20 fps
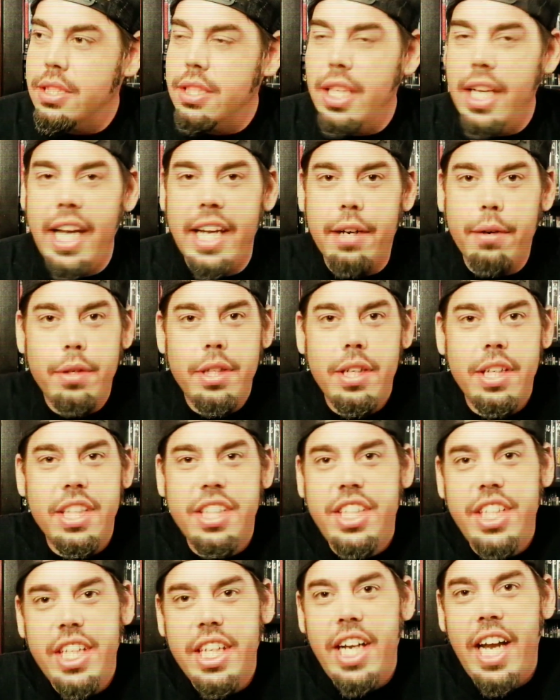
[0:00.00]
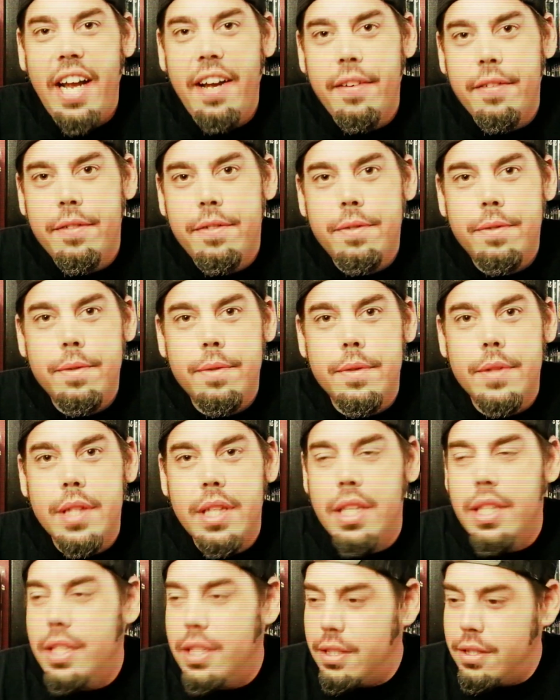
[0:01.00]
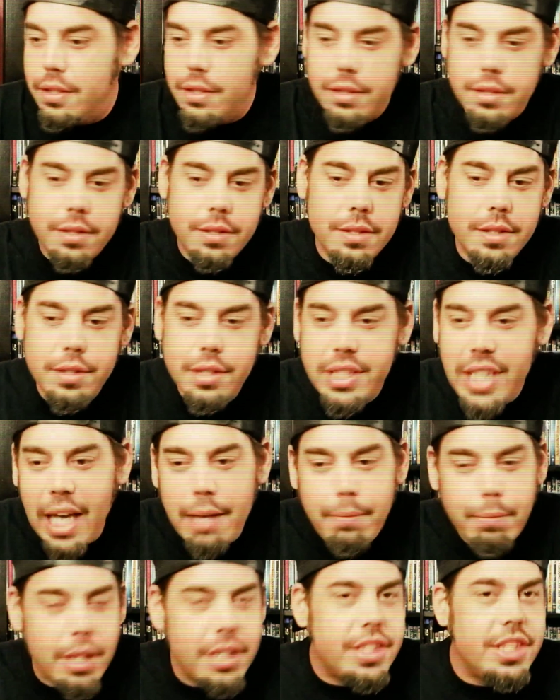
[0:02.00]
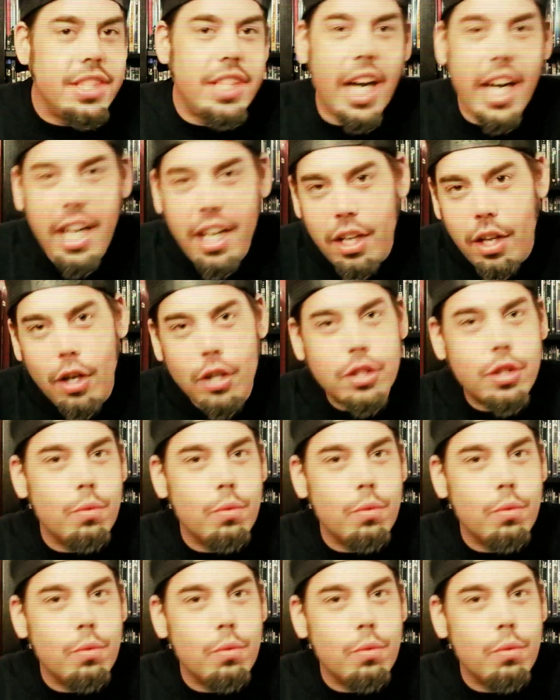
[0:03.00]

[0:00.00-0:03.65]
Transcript: Yeah, she didn't have that much dialogue